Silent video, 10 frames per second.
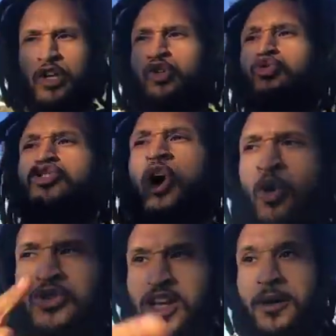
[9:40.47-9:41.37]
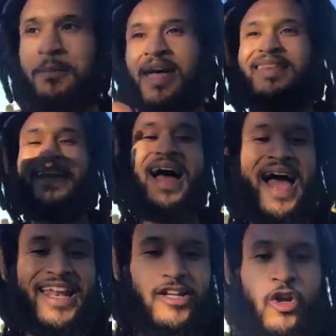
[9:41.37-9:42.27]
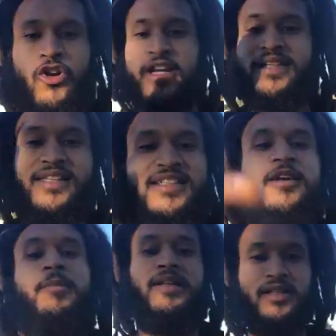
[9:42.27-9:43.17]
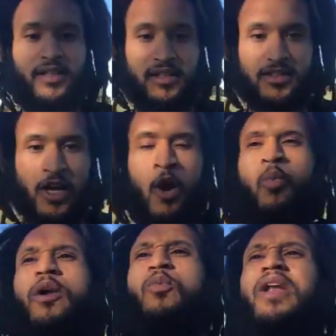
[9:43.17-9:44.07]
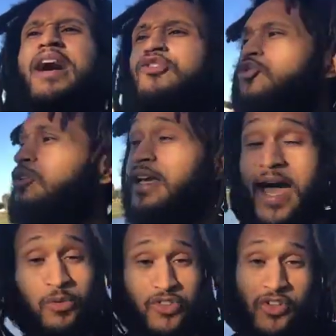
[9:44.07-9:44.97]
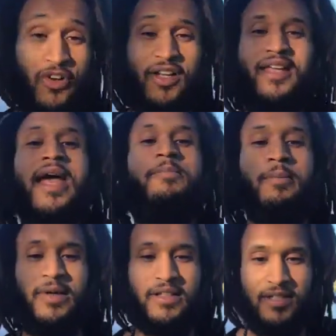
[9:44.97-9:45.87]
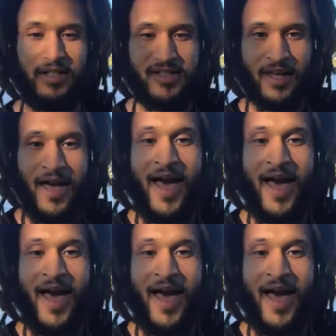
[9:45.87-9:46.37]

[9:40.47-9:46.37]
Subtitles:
You told them that I had learning disabilities when what I truly had was learning capabilities.